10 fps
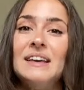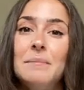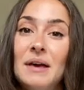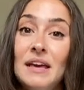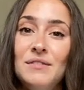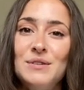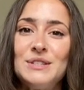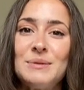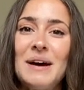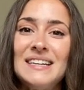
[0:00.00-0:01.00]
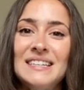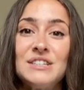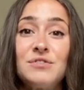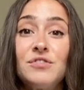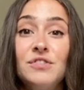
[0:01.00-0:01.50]
It may give you some
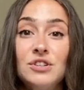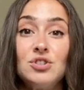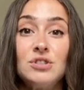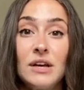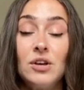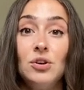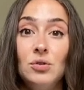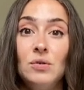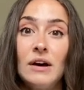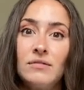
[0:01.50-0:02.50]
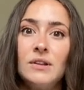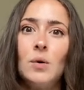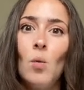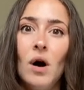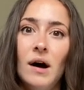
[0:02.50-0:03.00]
ideas for features that you definitely
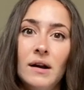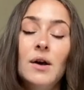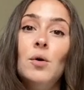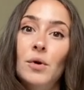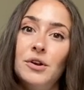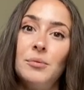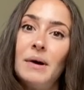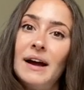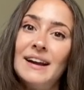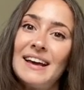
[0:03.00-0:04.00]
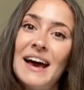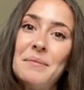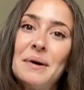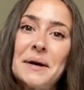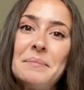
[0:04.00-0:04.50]
want when you're buying a
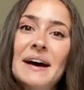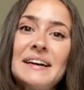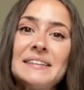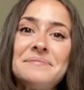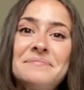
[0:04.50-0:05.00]
cat backpack.